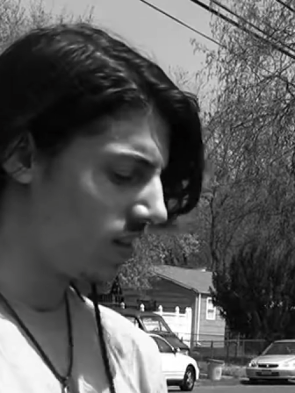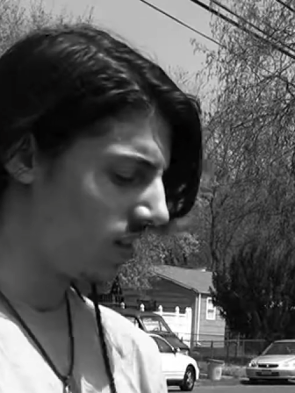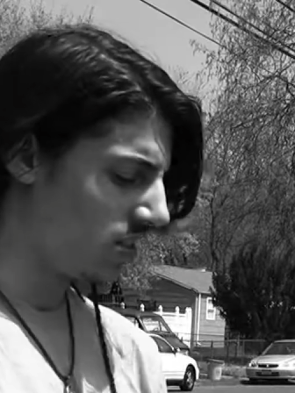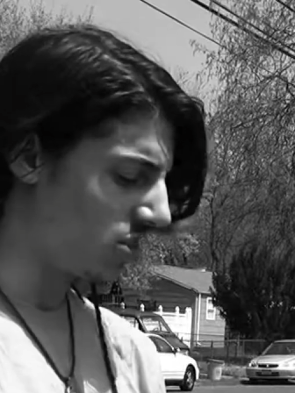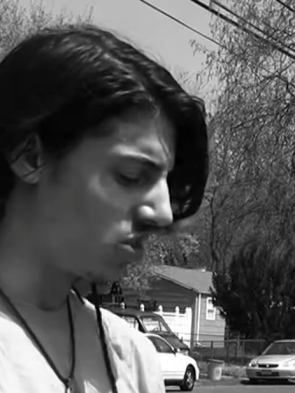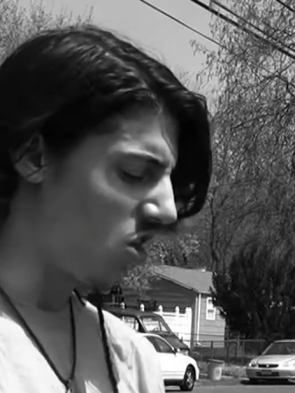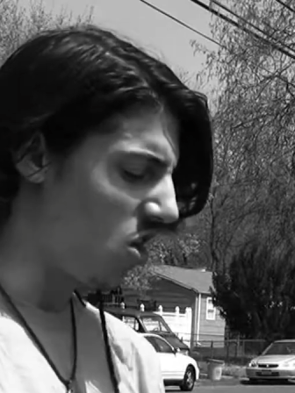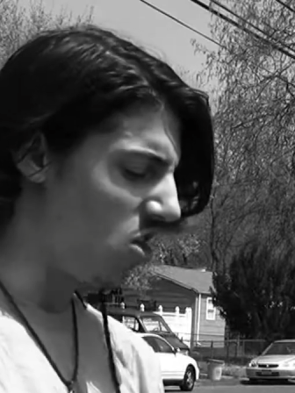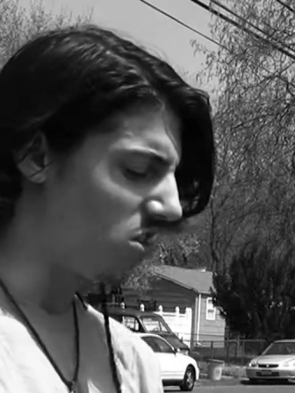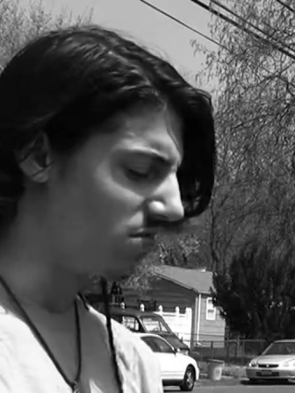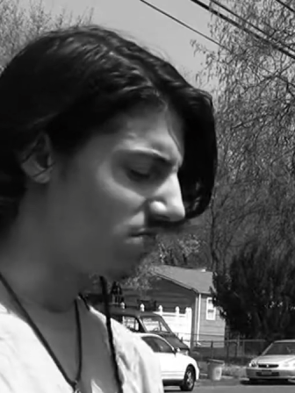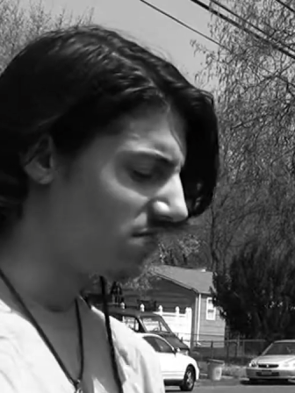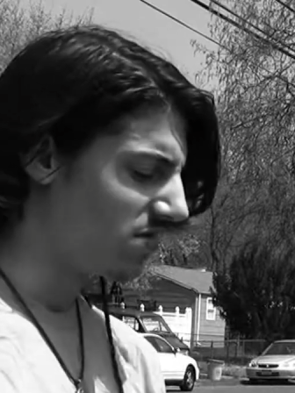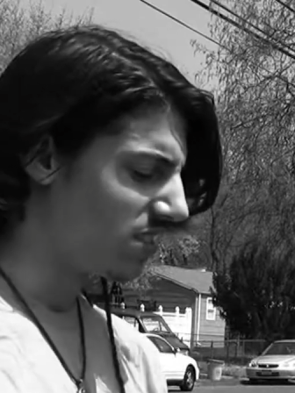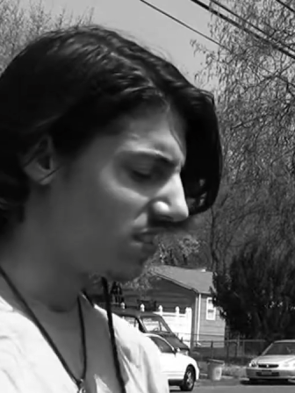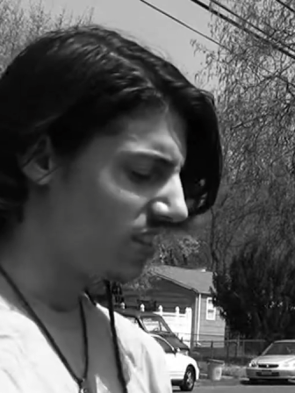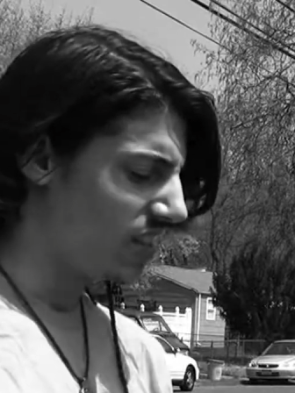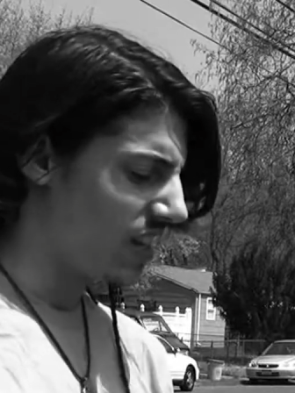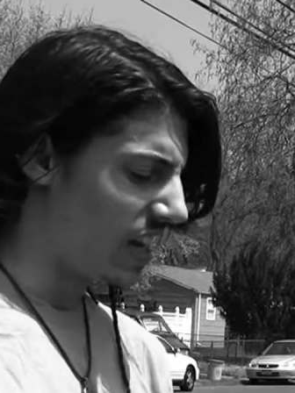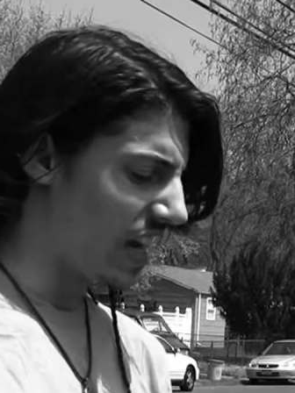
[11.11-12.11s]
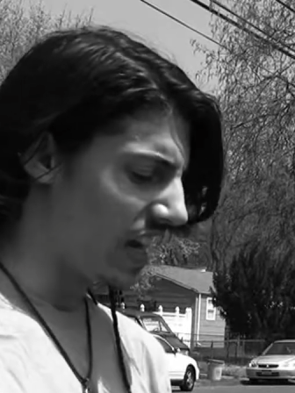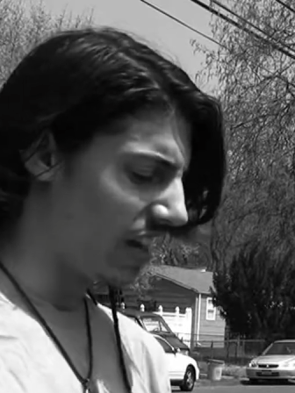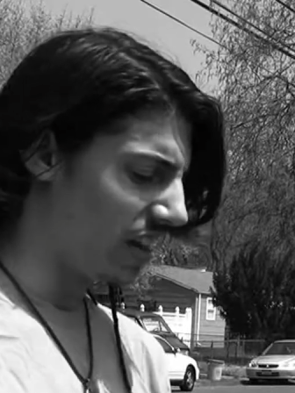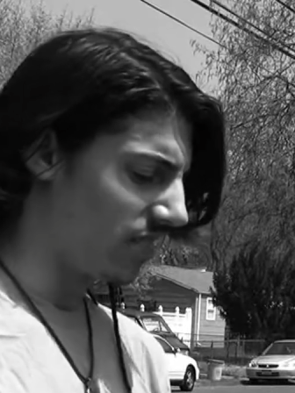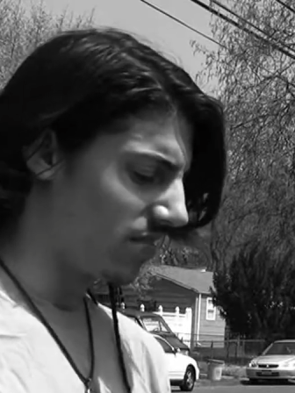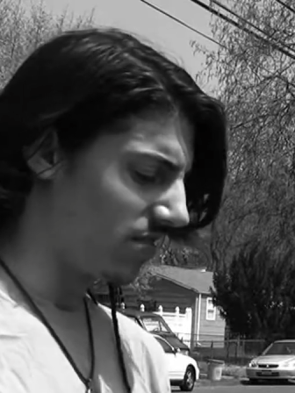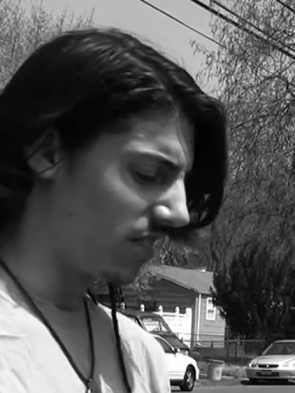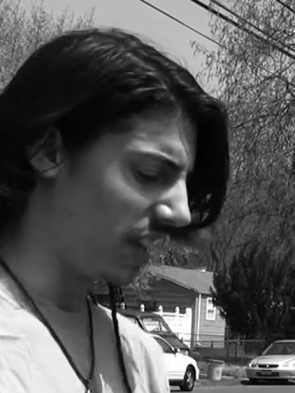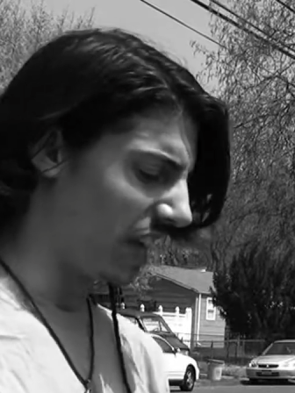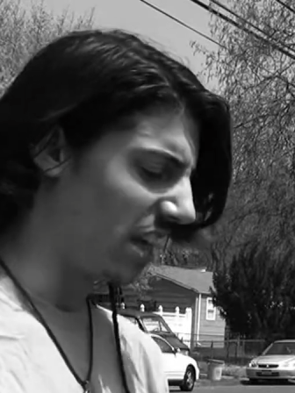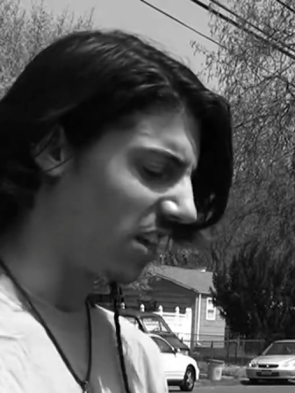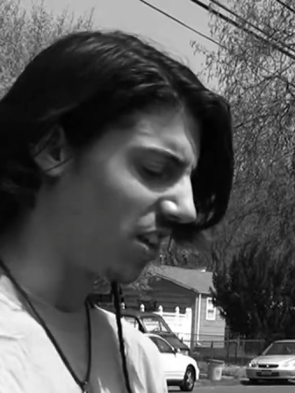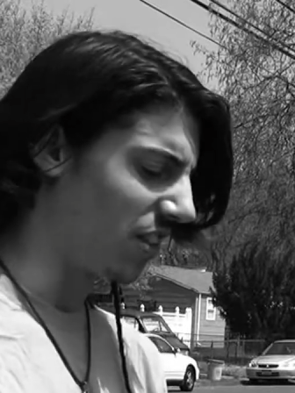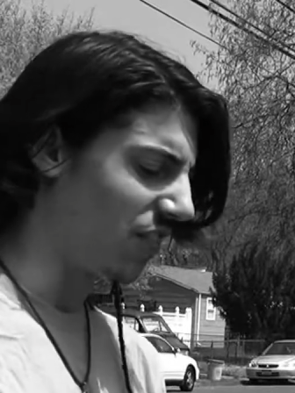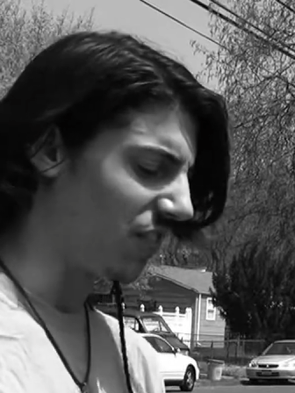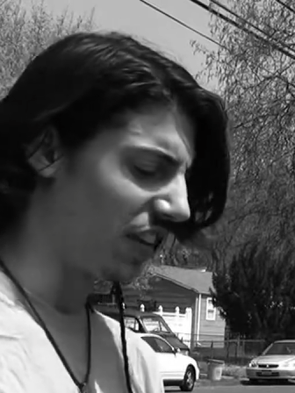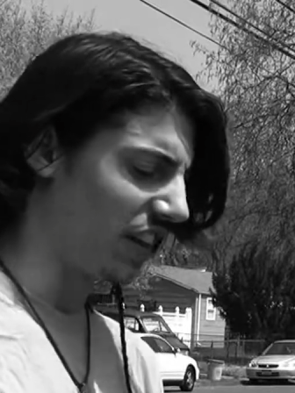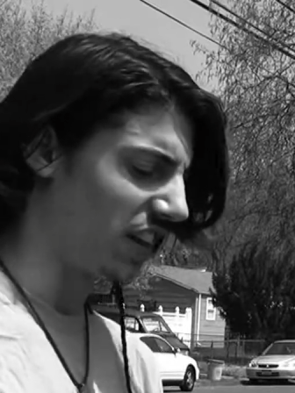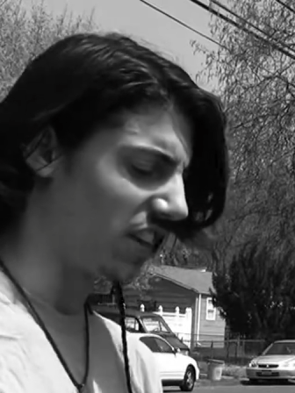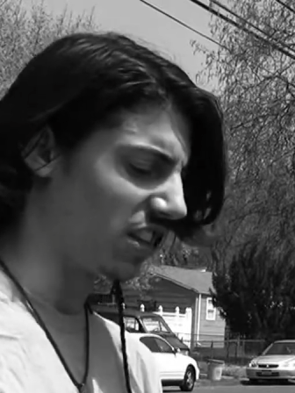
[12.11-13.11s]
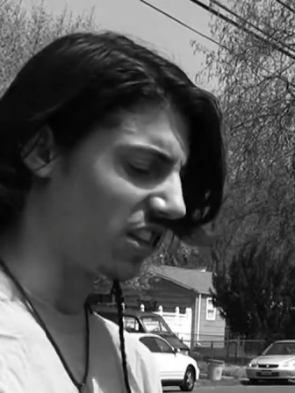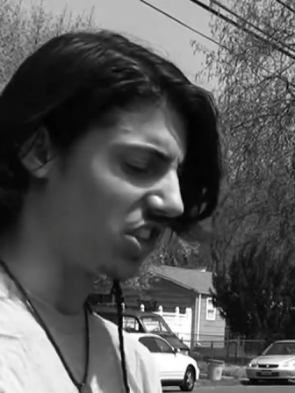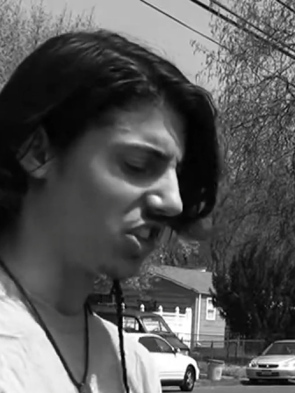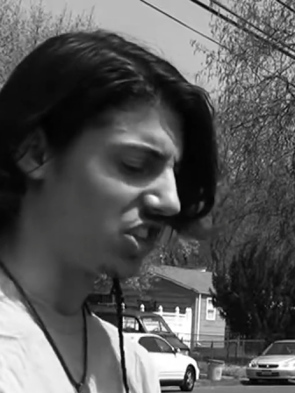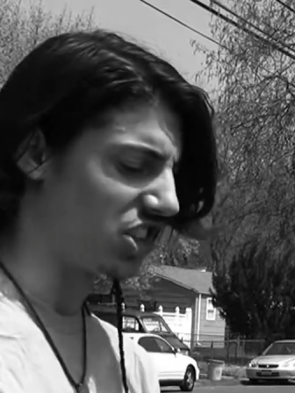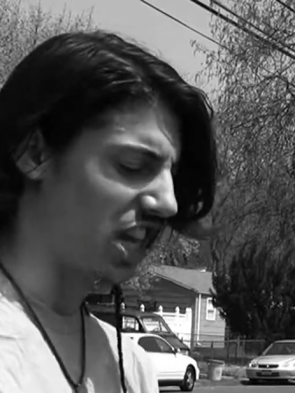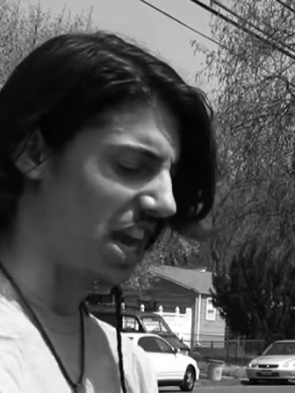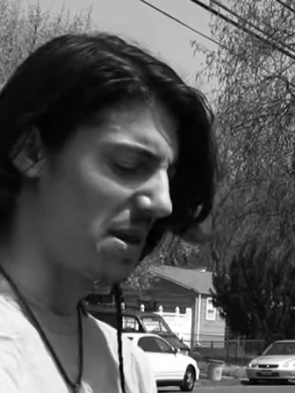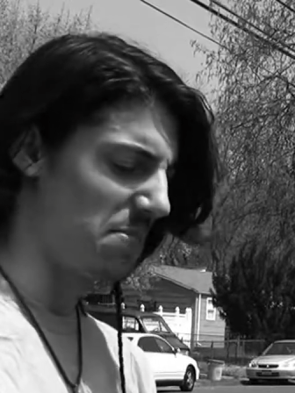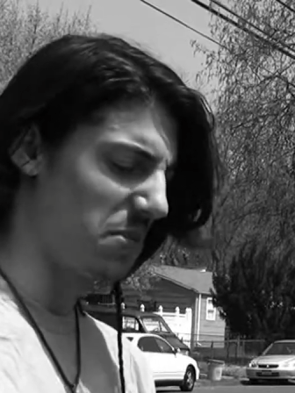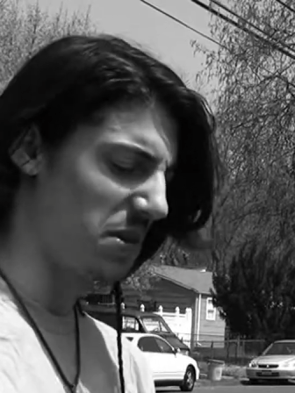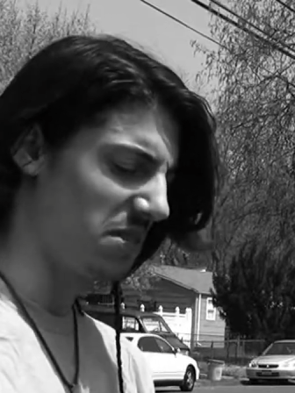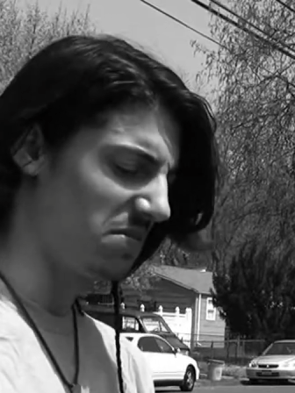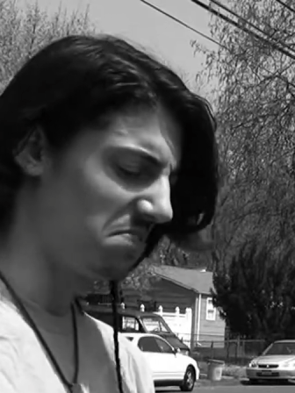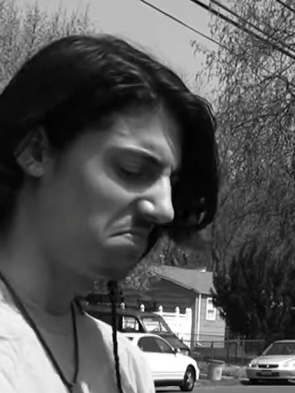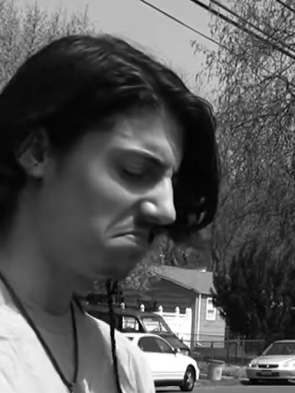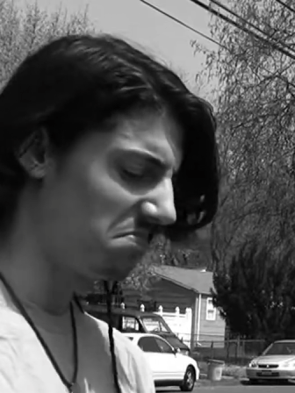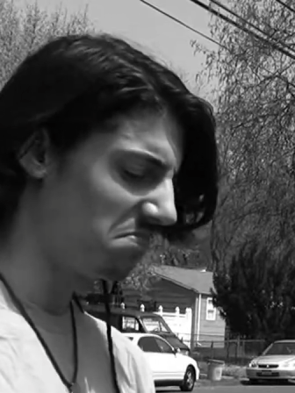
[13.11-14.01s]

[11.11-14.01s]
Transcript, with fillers: It's all inconveniently shapen.